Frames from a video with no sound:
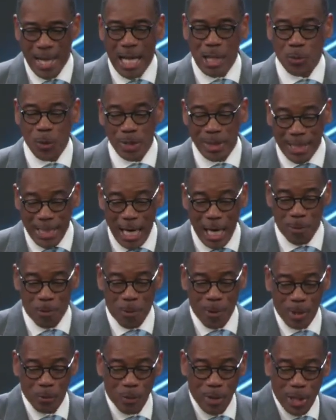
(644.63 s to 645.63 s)
As we
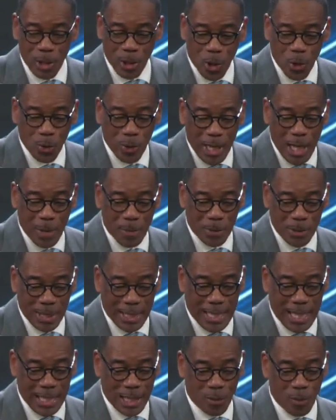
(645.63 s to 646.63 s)
labor and we co-labor
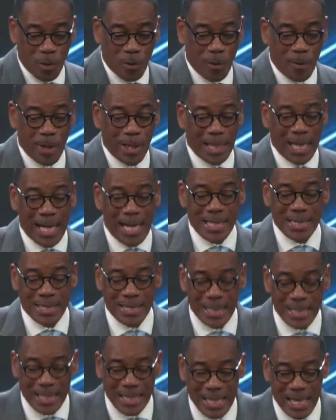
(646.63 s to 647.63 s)
together, we realize
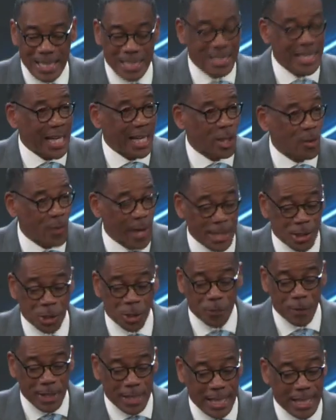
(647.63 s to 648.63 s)
that God is not unrighteous
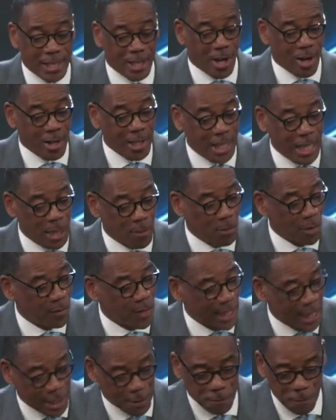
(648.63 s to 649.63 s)
to forget our labor of
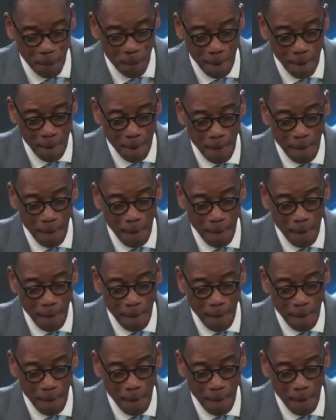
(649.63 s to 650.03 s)
love.